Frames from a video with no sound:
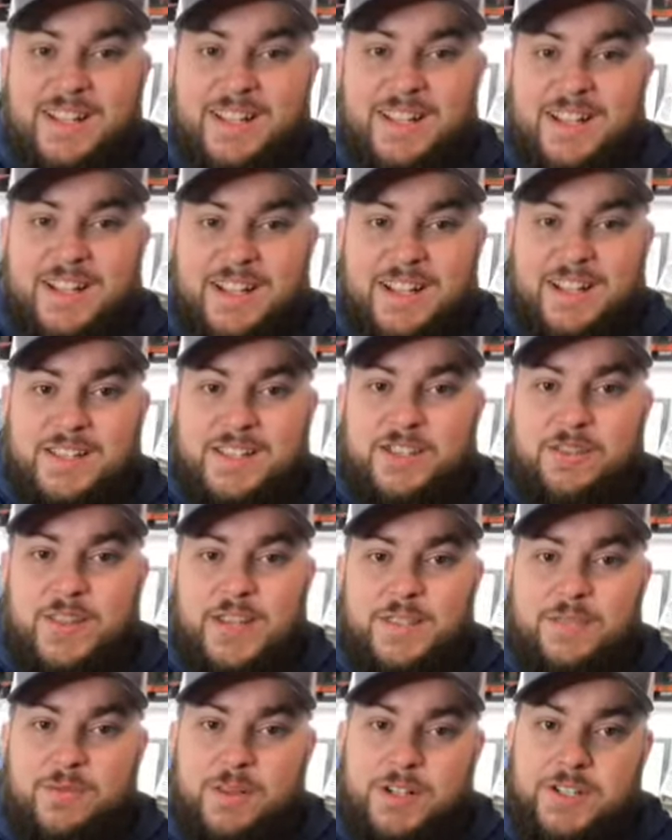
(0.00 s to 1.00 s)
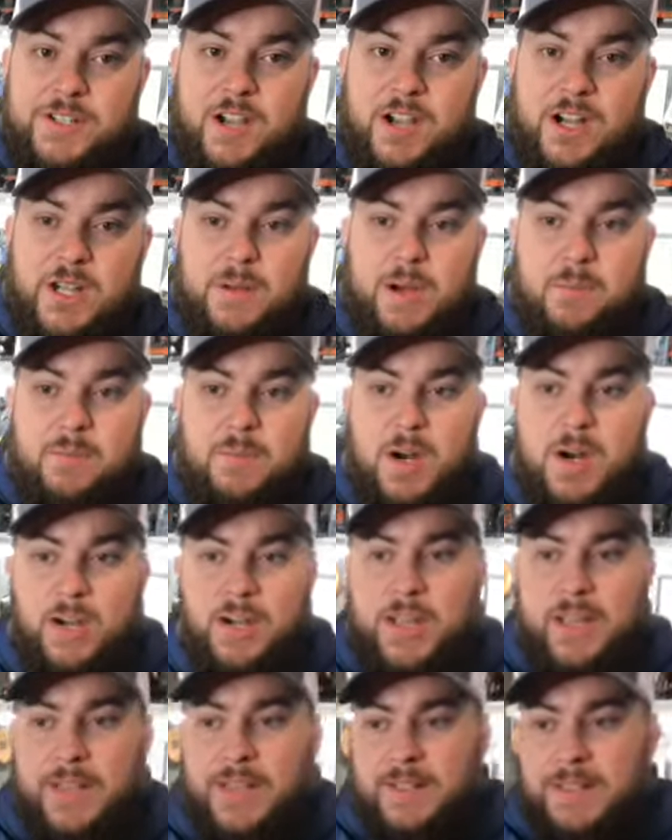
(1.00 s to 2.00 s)
that's what we're going to talk about.
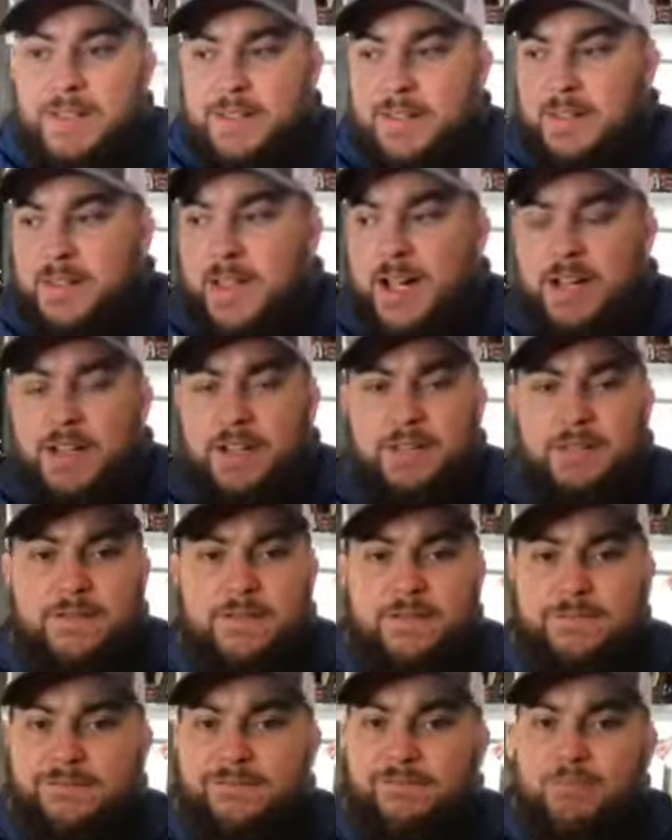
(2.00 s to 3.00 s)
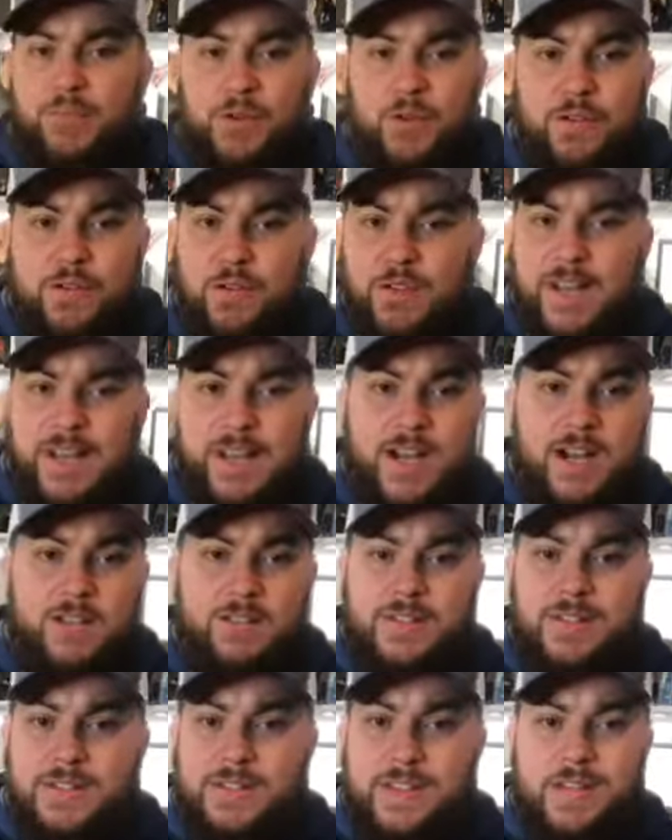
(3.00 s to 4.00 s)
Markets, kind of booth
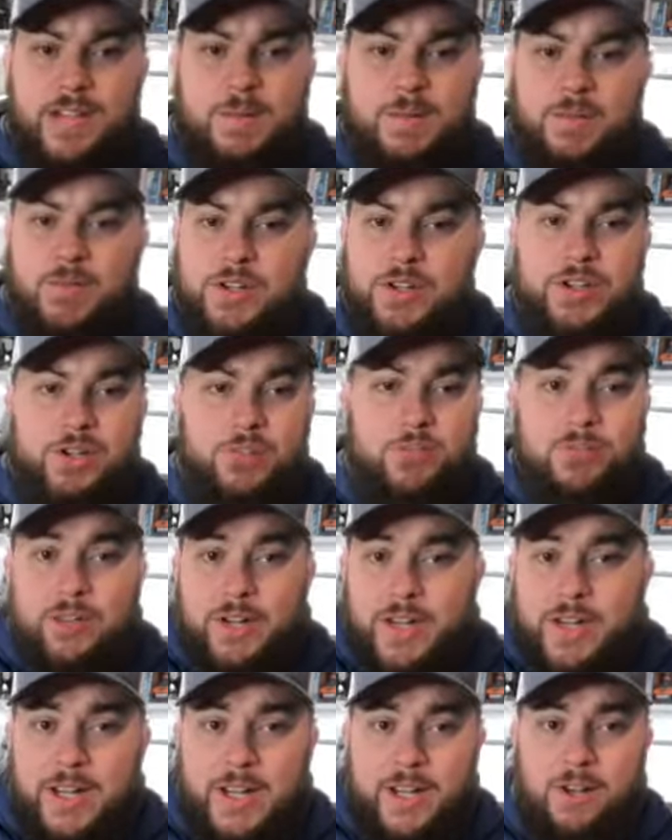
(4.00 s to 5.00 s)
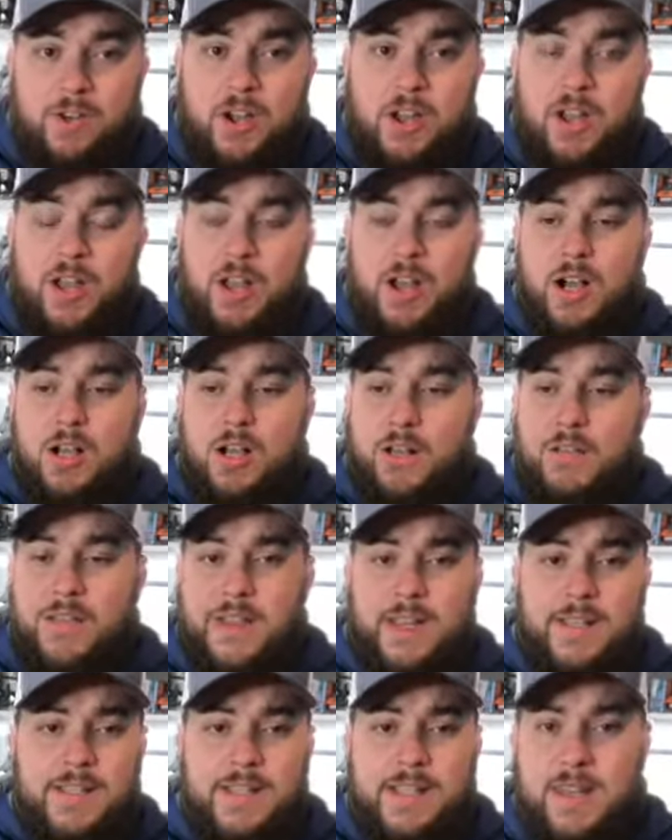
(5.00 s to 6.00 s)
layouts, setups, what you should bring,
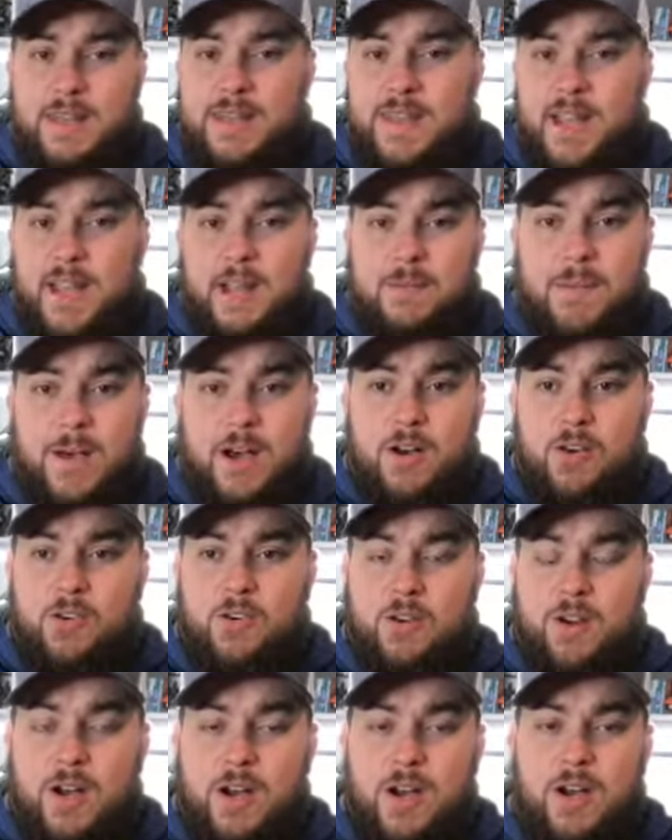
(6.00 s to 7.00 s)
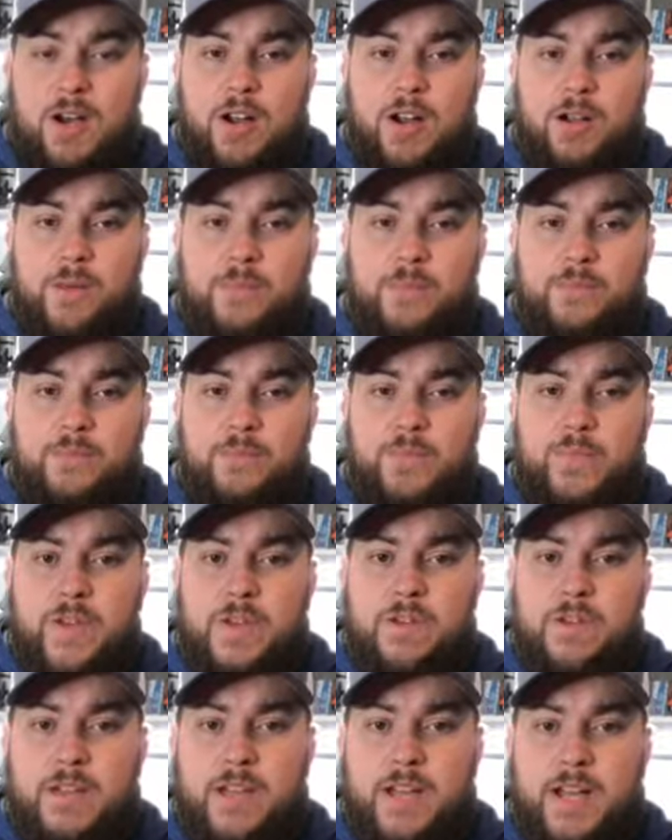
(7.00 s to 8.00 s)
things to think about,
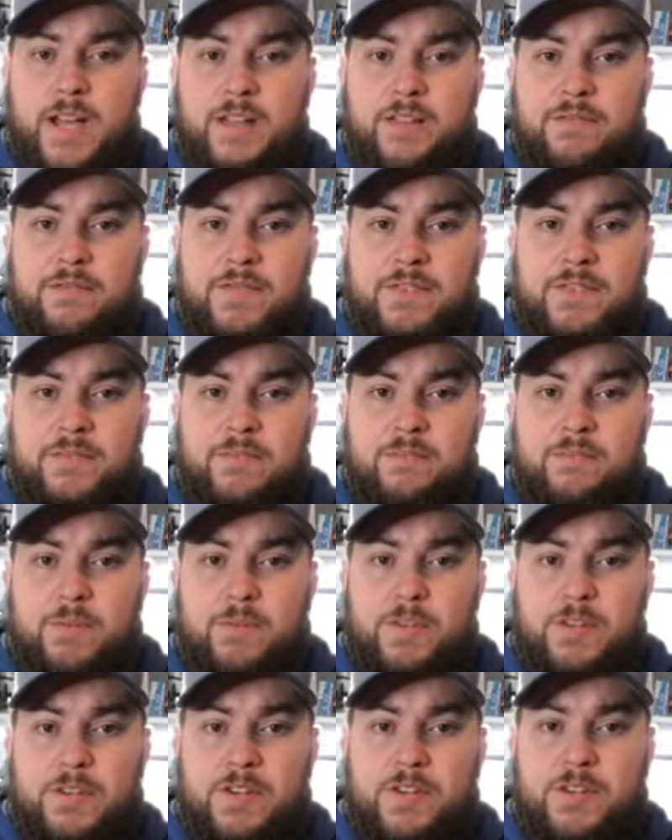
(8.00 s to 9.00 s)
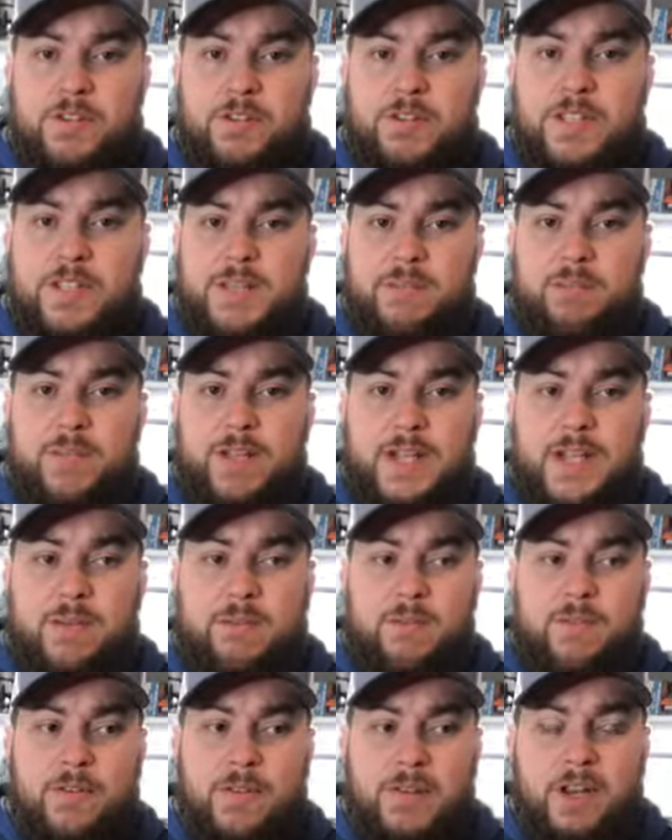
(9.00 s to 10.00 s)
kind of putting your display
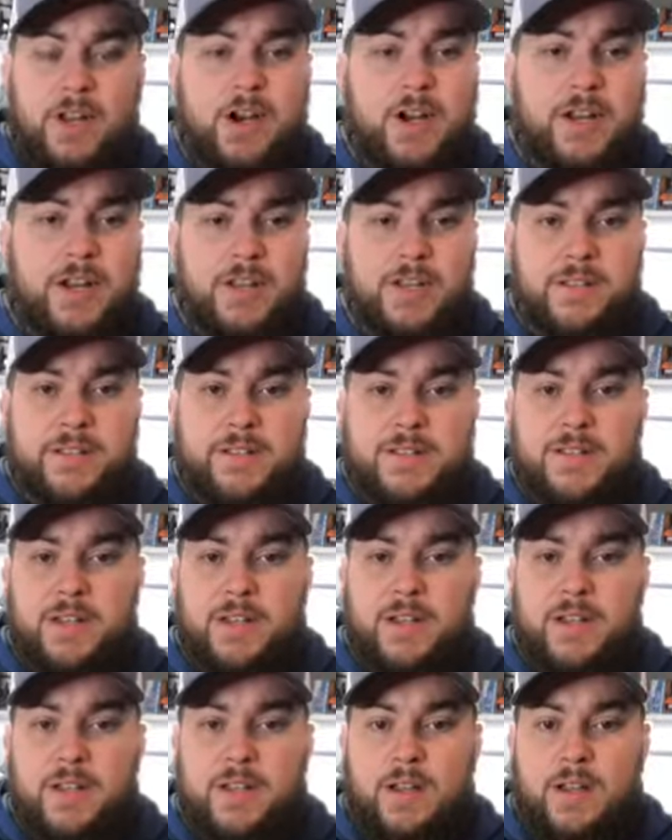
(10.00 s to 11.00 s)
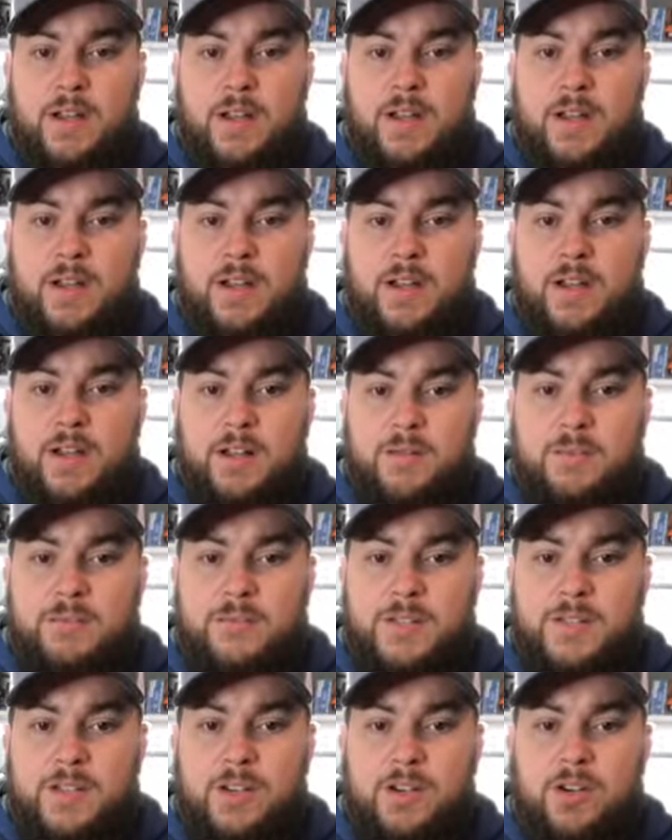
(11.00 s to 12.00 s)
up for the audience.
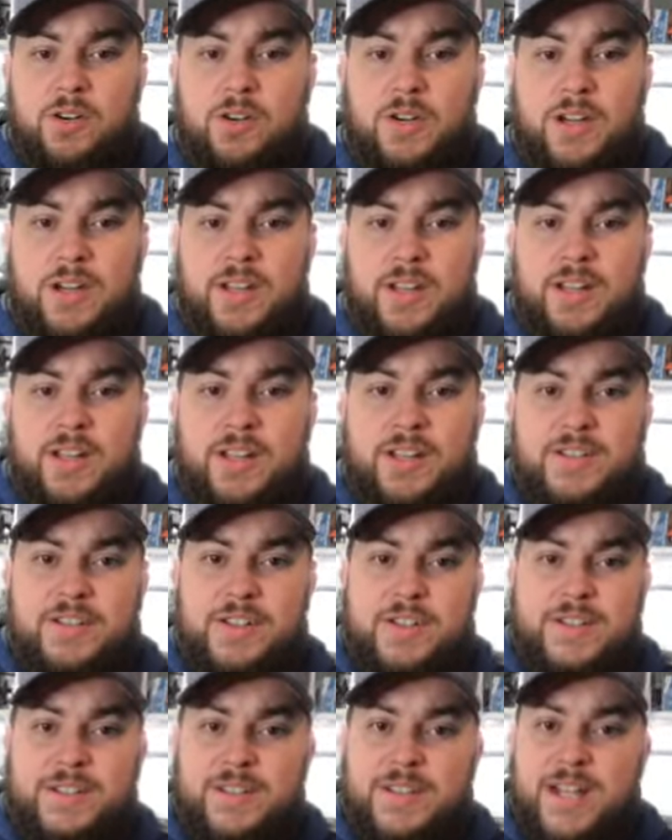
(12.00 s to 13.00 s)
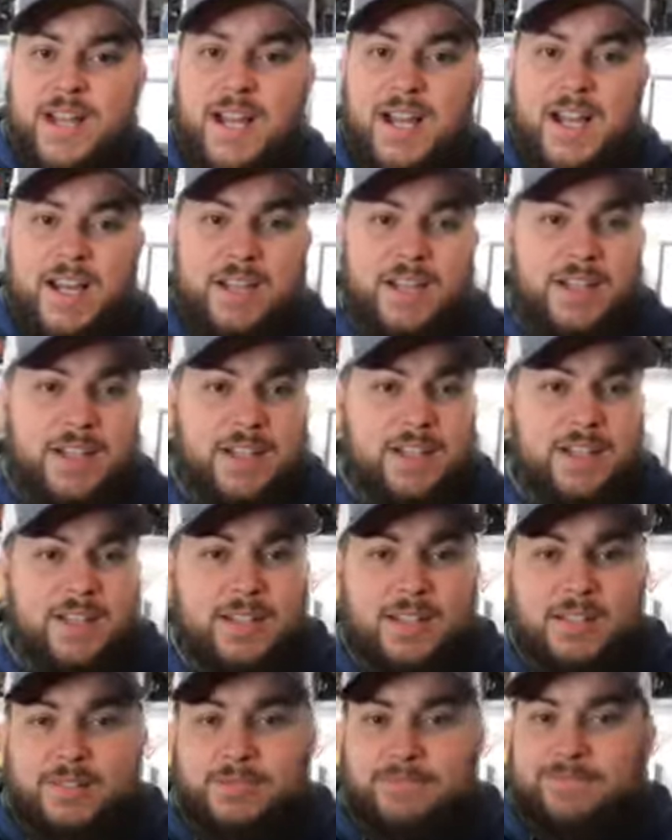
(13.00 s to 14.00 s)
So just kind
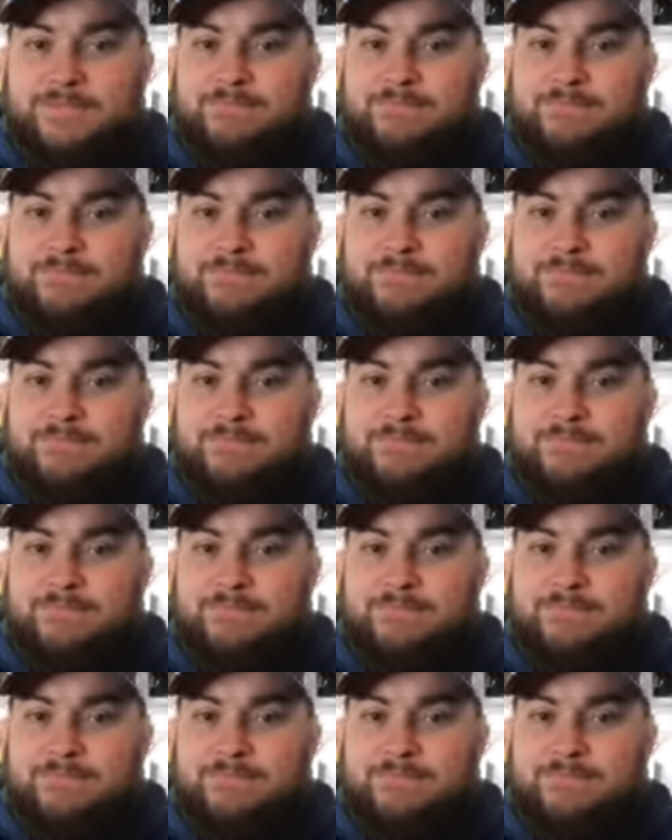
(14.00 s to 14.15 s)
of